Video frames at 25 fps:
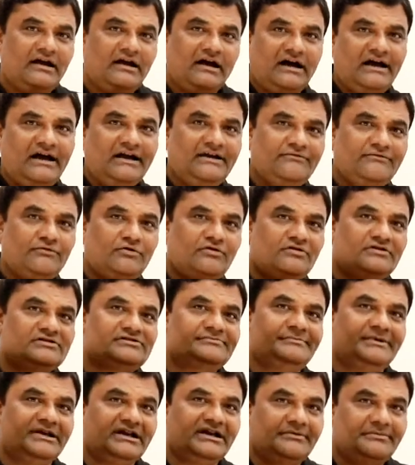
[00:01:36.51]
I was
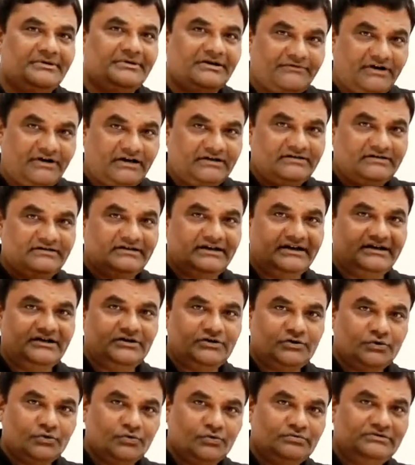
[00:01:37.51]
becoming 1, then
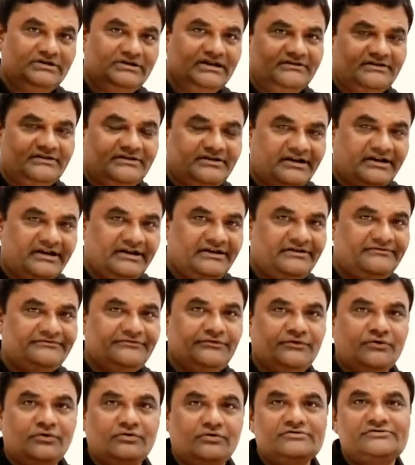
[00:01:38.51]
2, then 3,
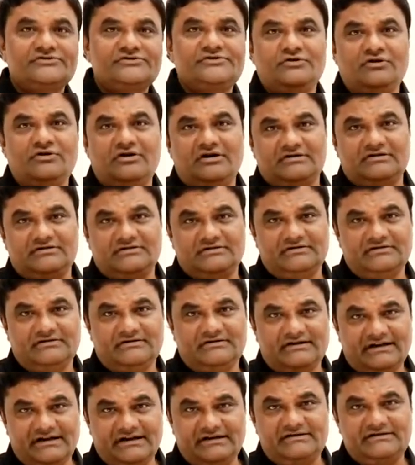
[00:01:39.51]
4, so on,
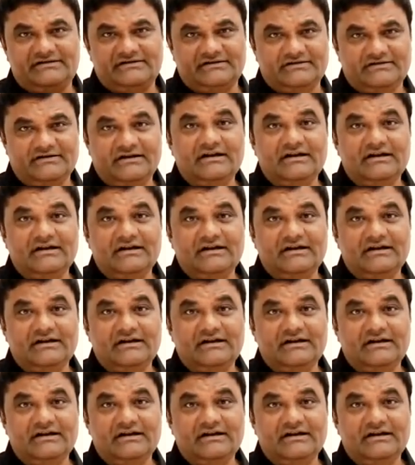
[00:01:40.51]
right?